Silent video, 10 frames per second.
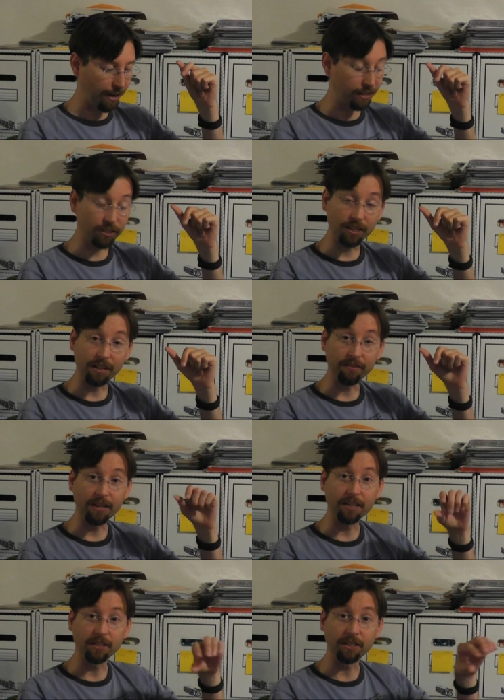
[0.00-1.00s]
Reyes
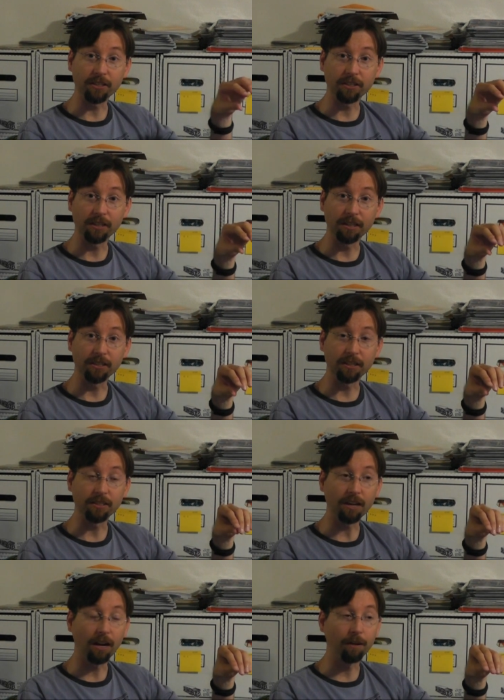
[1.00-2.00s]
TV is his is
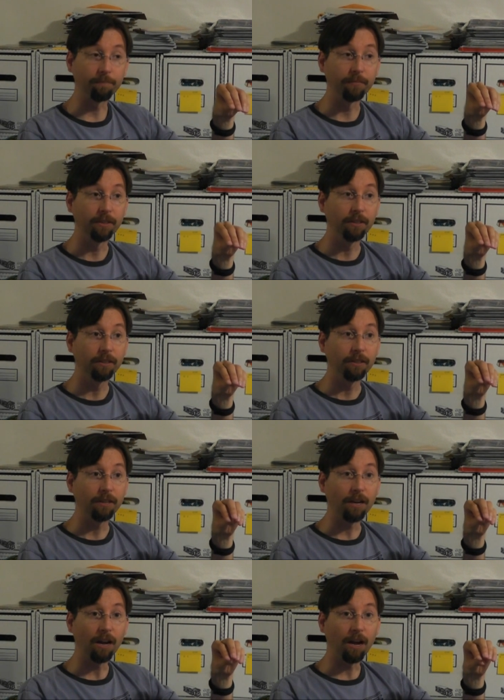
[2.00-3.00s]
his um,
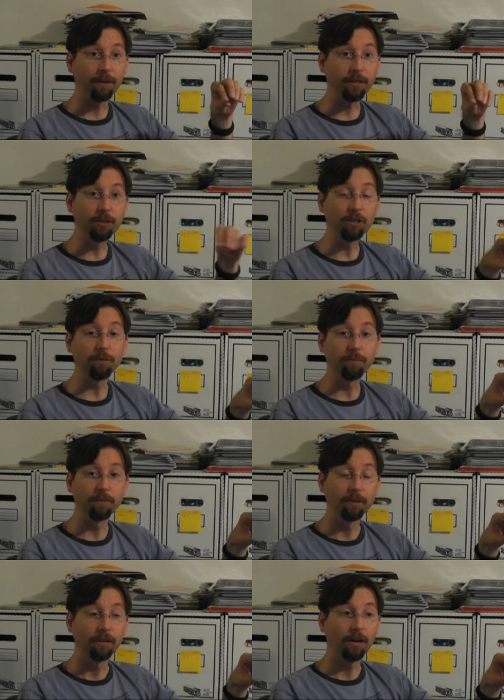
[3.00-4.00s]
uh, YouTube
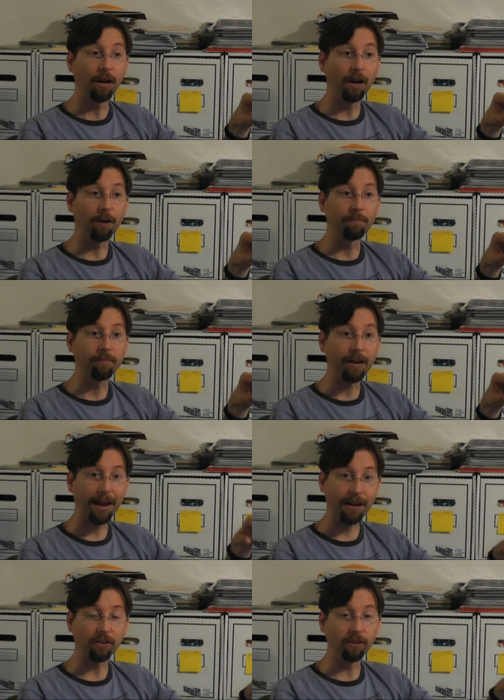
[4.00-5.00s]
um,
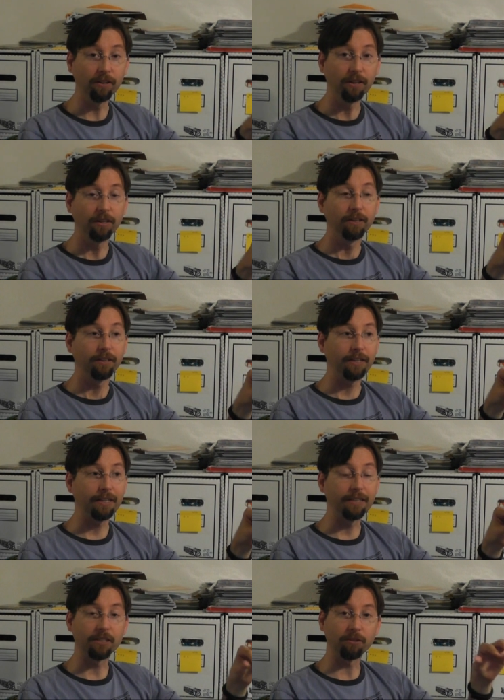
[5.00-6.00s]
handle.
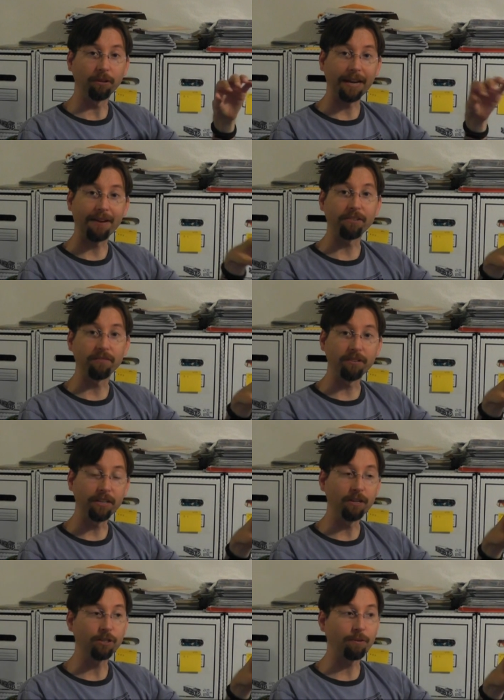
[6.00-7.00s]
He doesn't really have any
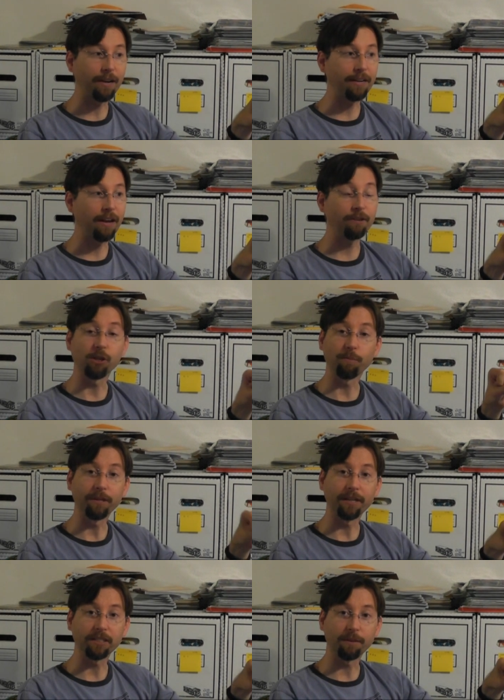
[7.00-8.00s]
videos right now. He's hoping
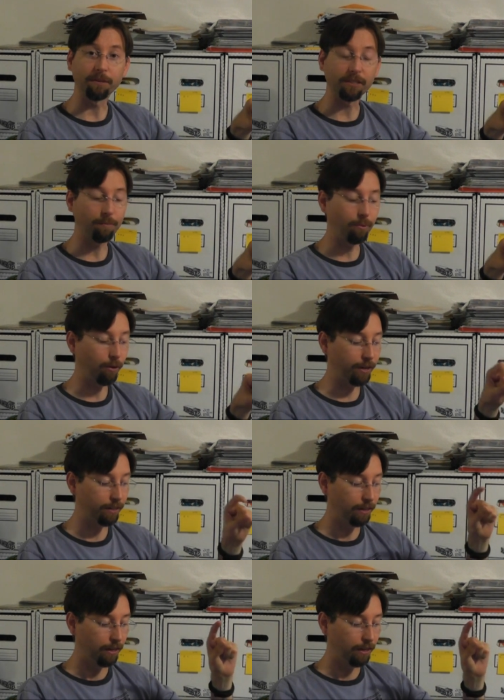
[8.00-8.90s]
to get some at some point.